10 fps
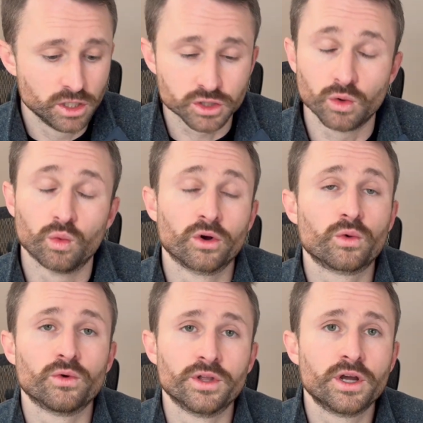So
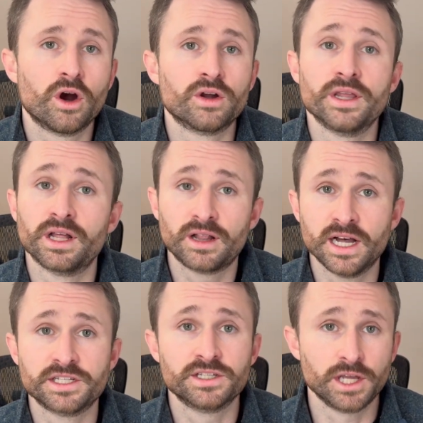work really hard in the
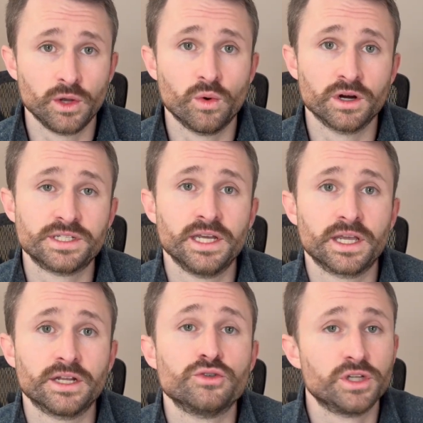classes that you are
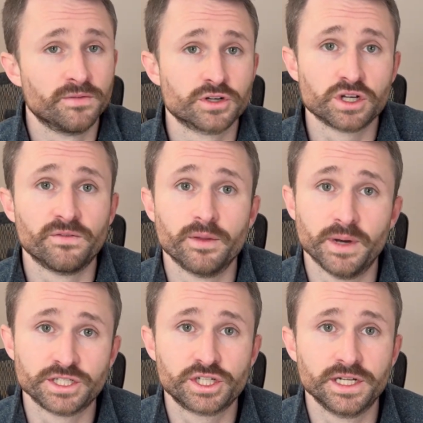taking to give yourself the
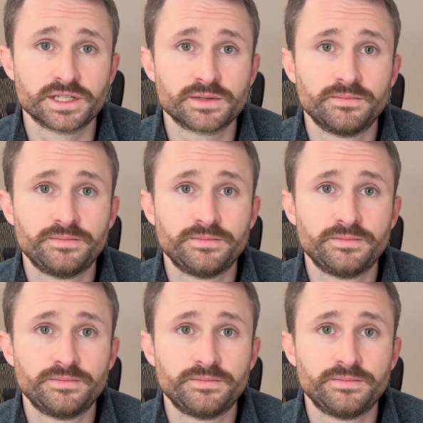best chance.